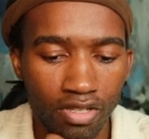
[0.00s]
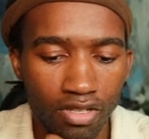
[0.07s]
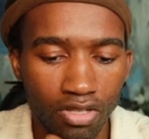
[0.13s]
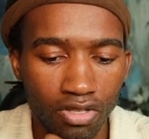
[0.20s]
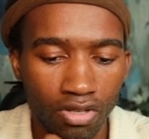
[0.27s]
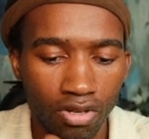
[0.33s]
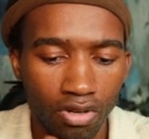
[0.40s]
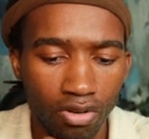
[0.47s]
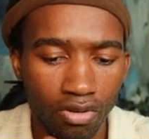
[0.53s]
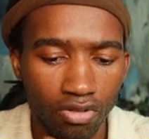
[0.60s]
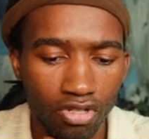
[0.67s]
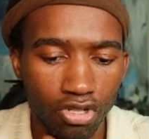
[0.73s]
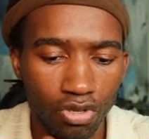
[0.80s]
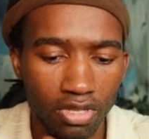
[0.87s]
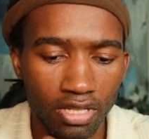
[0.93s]
So
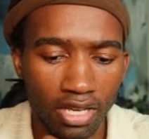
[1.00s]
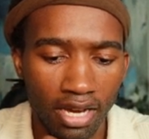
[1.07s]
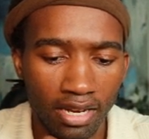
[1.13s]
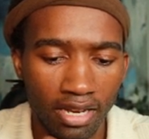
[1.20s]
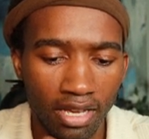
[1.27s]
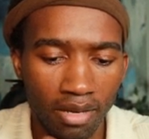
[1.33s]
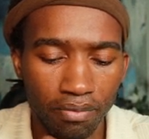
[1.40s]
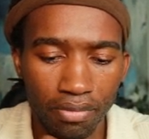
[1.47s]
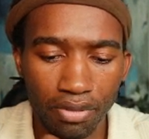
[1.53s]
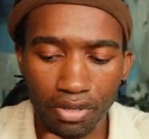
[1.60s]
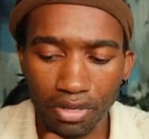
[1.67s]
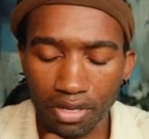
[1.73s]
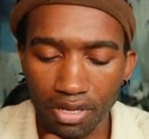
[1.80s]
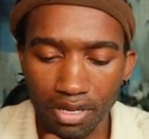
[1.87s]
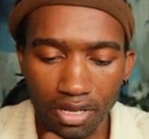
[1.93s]
to sign up,
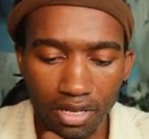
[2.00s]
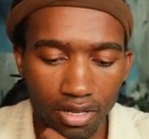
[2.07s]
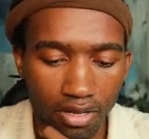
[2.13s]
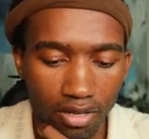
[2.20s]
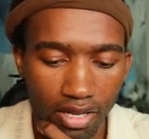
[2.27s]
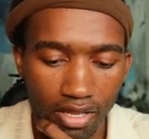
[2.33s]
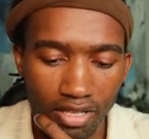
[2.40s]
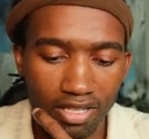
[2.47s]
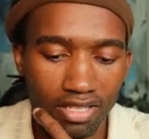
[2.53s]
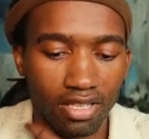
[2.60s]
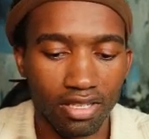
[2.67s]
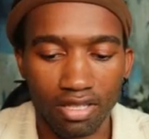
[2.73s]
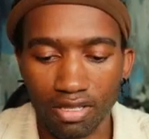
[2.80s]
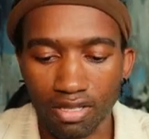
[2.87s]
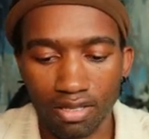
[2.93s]
okay, this is
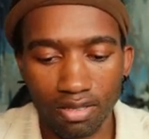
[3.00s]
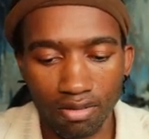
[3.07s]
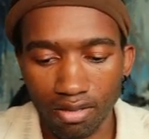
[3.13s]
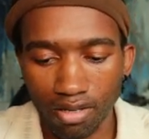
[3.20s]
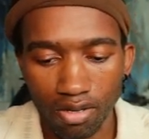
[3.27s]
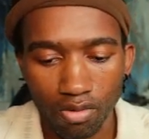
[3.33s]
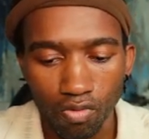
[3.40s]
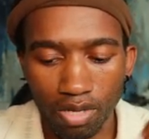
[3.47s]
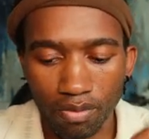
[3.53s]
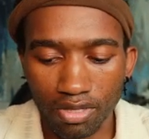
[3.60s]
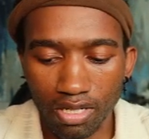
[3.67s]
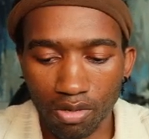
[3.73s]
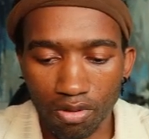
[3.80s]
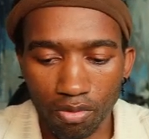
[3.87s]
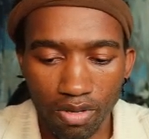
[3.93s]
this like a
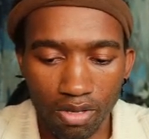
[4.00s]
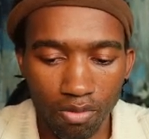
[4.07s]
website,